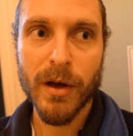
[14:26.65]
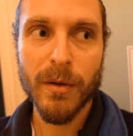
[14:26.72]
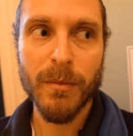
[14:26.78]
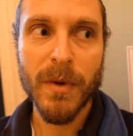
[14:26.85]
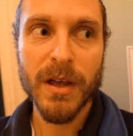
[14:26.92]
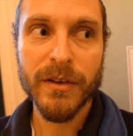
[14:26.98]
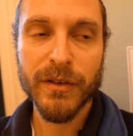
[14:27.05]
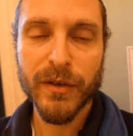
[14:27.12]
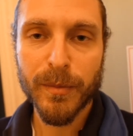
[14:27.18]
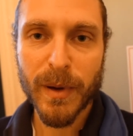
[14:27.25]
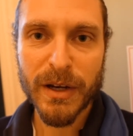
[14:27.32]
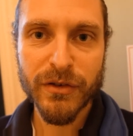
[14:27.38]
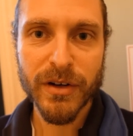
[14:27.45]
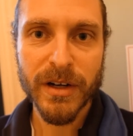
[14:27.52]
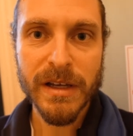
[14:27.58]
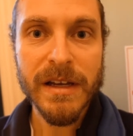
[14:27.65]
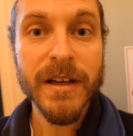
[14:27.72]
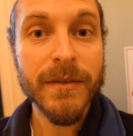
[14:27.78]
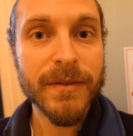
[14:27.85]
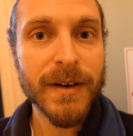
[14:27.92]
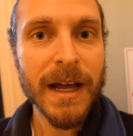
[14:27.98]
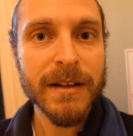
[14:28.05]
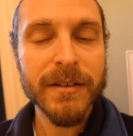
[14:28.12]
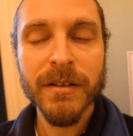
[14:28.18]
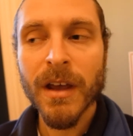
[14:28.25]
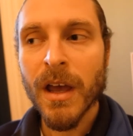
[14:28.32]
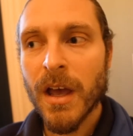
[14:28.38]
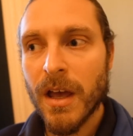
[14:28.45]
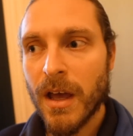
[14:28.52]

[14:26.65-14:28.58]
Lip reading: especially in flats.